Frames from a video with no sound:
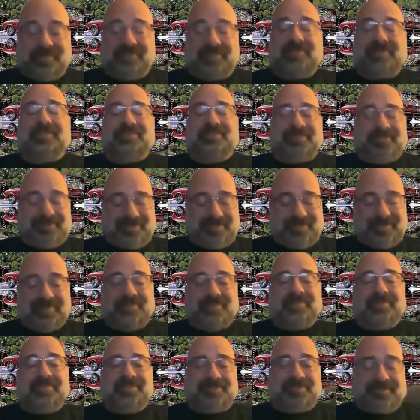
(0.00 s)
They're like, well,
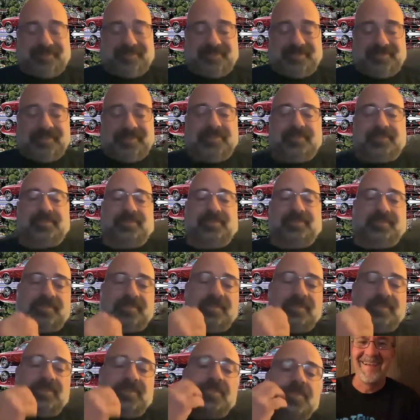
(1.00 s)
all the work you put
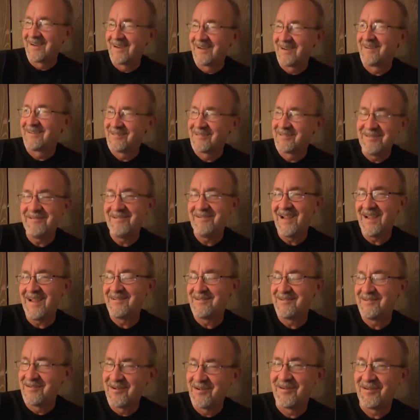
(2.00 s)
in, Garrett, do you
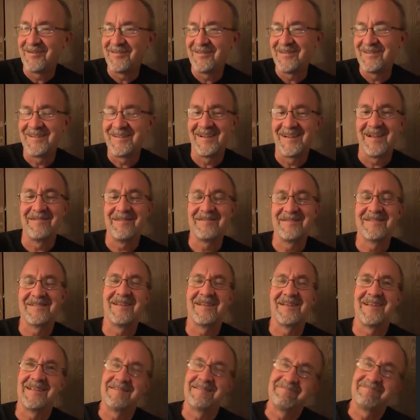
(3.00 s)
not know? And I was
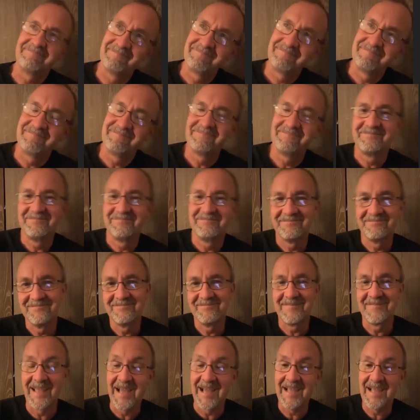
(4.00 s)
like,
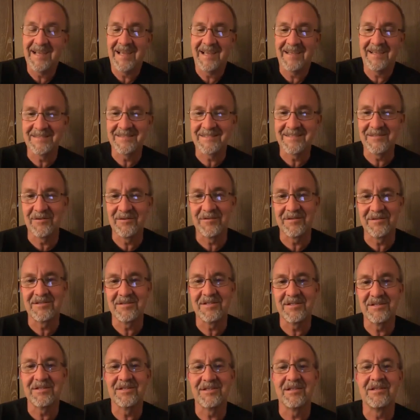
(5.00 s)
I guess, it's
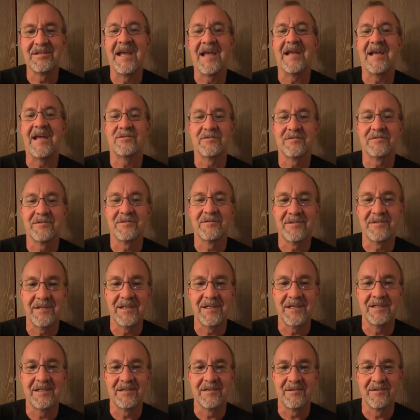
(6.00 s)
just a natural
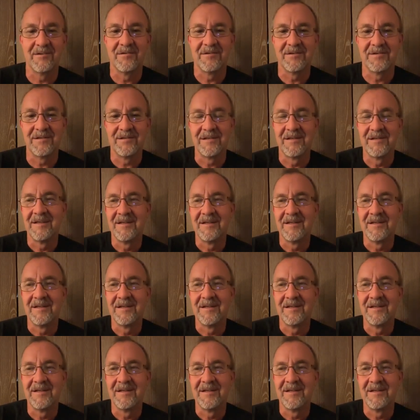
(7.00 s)
thing, and